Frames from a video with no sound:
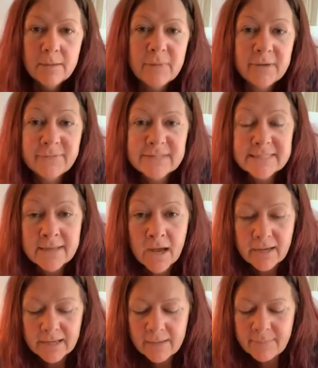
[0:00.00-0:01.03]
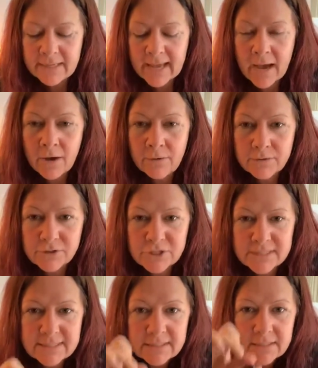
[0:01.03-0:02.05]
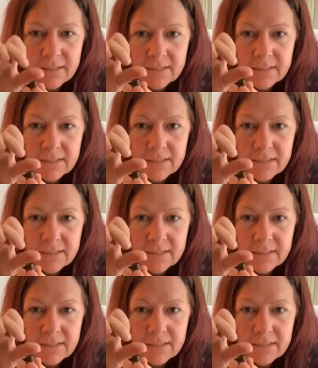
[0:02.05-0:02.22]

But if it's not coming out, just